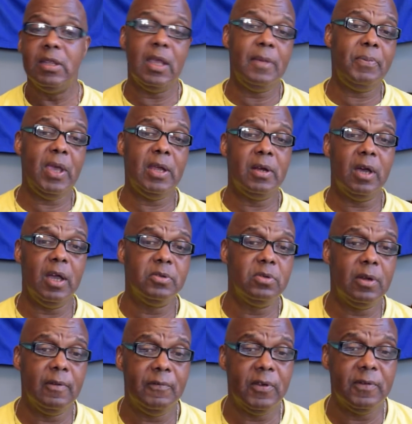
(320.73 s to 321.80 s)
They paid
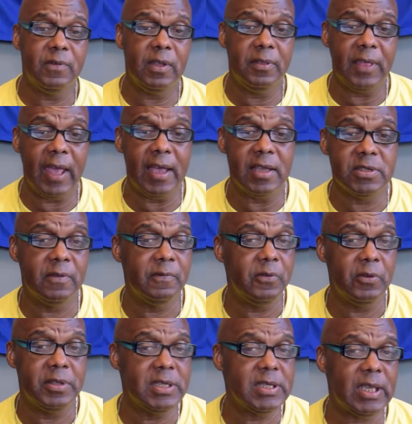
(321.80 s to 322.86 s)
$150,000
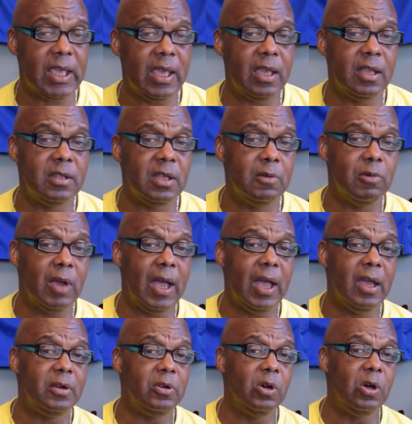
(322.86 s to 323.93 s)
for this Candy
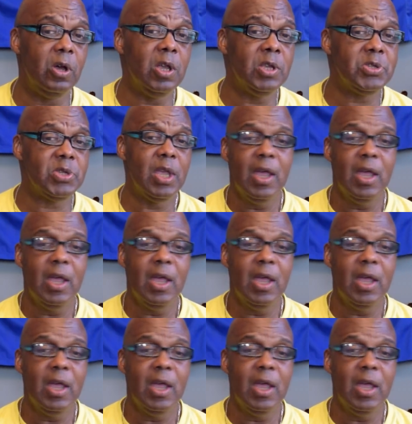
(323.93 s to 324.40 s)
Ride horse